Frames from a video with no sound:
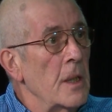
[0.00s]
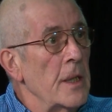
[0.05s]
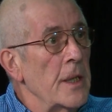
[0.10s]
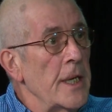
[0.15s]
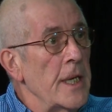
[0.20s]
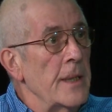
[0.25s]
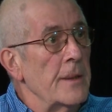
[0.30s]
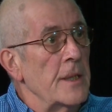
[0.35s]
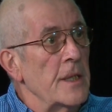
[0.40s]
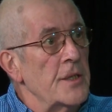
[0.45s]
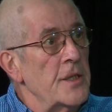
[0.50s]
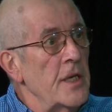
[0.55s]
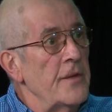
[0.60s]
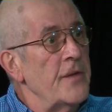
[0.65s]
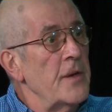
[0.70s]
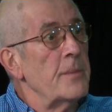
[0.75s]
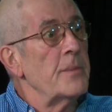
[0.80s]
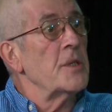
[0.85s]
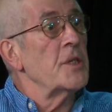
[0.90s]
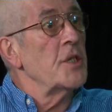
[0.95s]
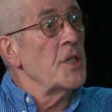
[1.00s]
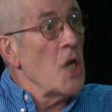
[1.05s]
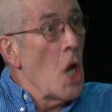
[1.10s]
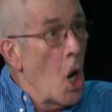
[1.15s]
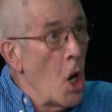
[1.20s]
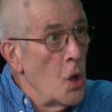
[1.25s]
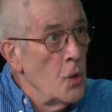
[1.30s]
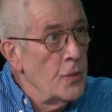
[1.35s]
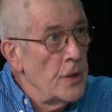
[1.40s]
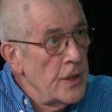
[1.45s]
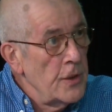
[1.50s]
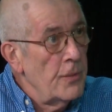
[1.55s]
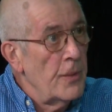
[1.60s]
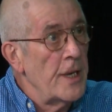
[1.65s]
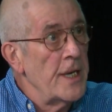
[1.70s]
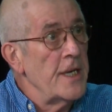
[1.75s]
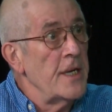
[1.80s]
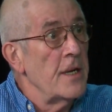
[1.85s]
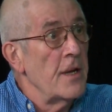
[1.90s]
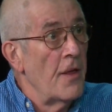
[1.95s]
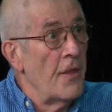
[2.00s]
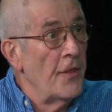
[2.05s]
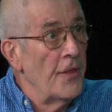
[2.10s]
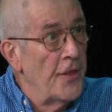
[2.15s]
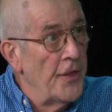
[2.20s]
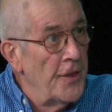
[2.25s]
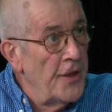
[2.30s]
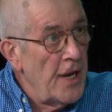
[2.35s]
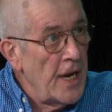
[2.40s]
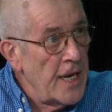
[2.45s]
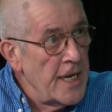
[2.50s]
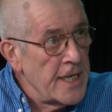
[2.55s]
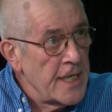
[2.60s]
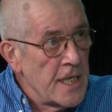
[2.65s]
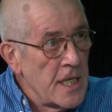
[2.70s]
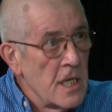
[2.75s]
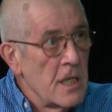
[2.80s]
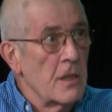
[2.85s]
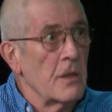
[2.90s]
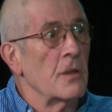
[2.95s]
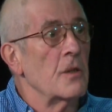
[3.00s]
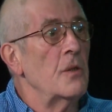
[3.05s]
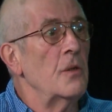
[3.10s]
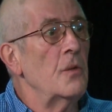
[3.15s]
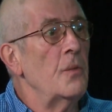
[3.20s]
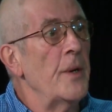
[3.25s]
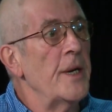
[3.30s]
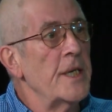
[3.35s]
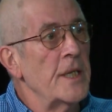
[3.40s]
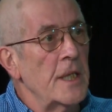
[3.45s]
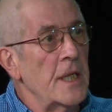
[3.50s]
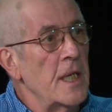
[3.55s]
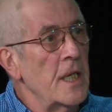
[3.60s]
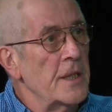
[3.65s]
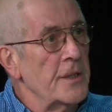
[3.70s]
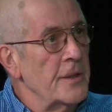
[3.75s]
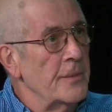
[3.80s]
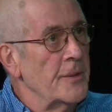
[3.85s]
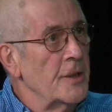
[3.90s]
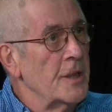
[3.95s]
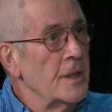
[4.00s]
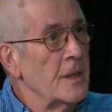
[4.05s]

As if it was the only way they could win an argument.